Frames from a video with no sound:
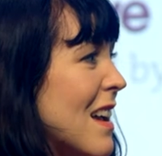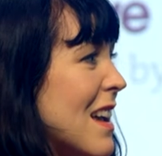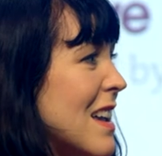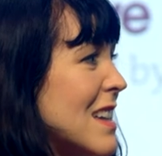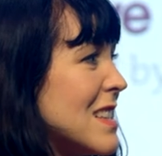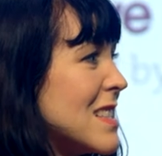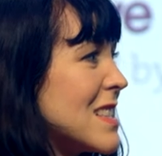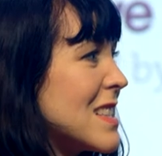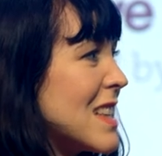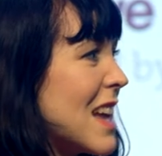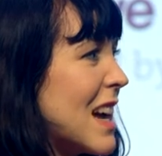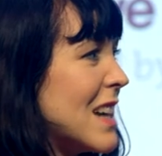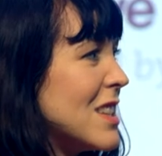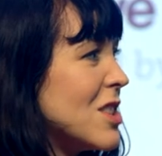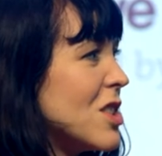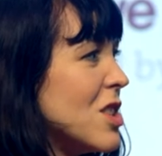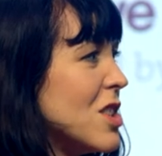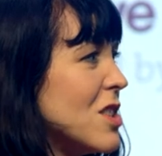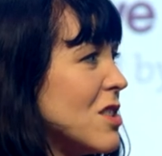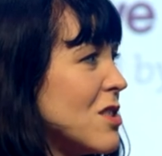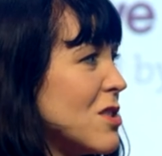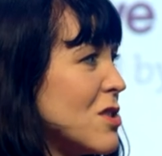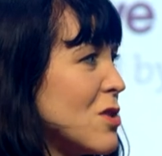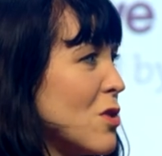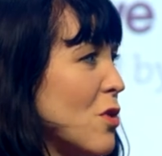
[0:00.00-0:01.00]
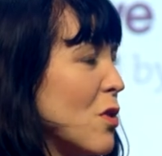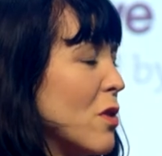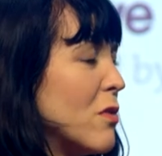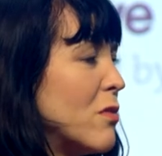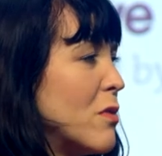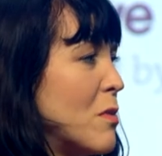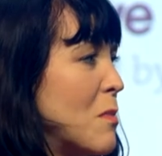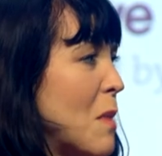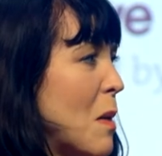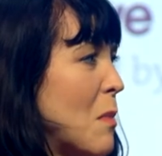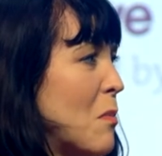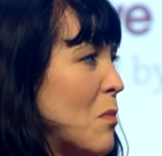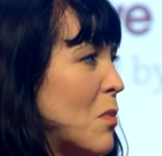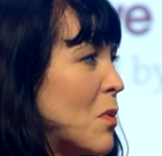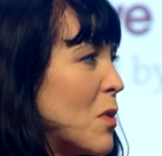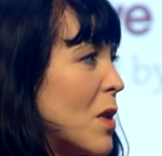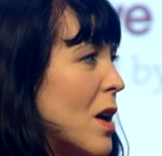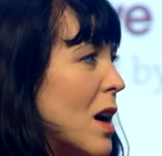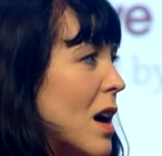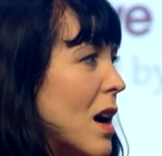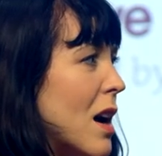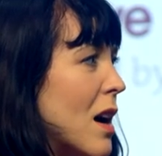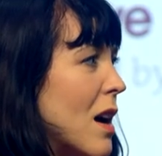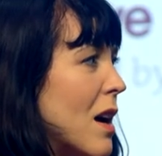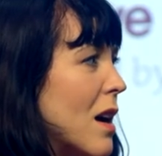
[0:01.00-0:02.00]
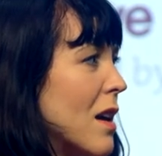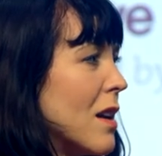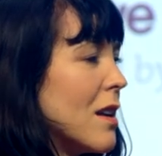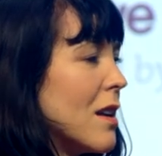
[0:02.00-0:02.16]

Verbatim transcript: It's catchy, you sort of remember it.